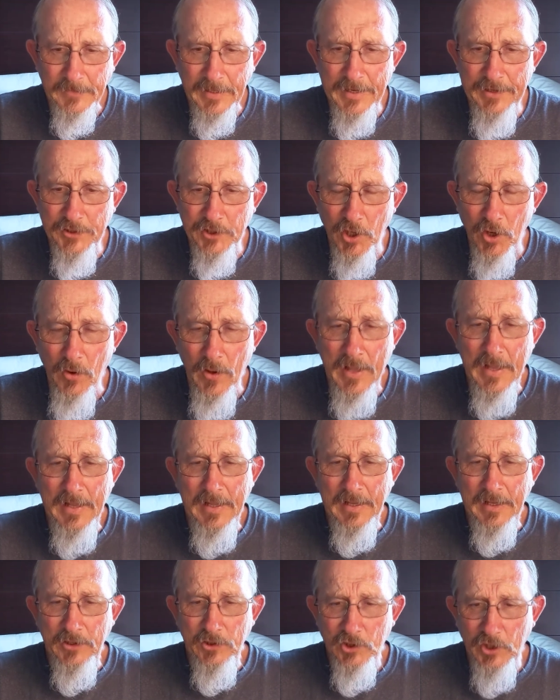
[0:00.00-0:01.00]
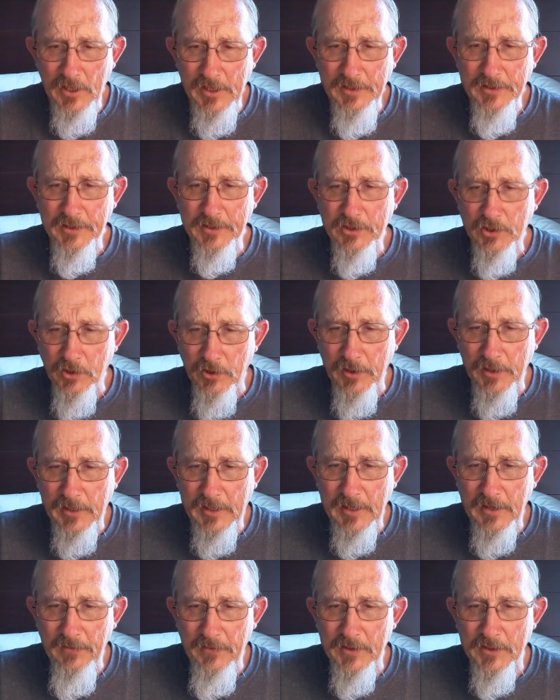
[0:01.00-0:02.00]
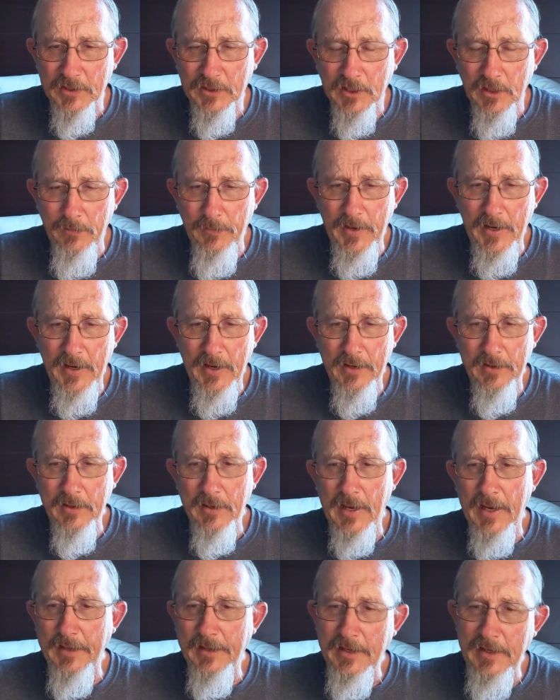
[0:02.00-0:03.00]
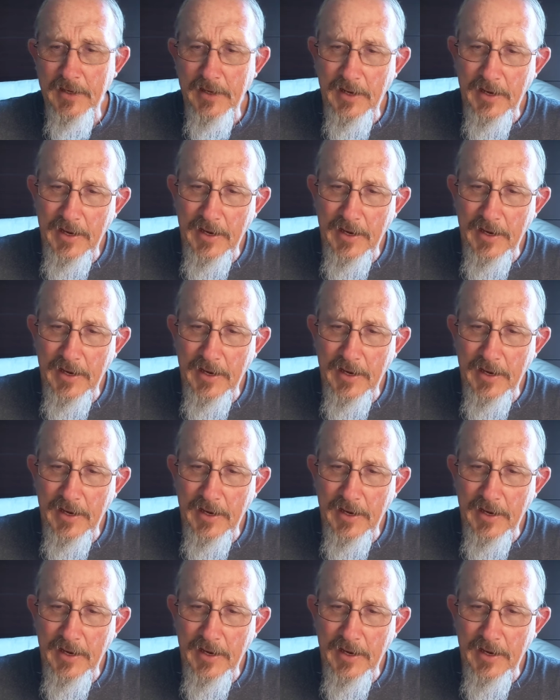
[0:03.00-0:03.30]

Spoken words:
And so Jesus is going to give this command at the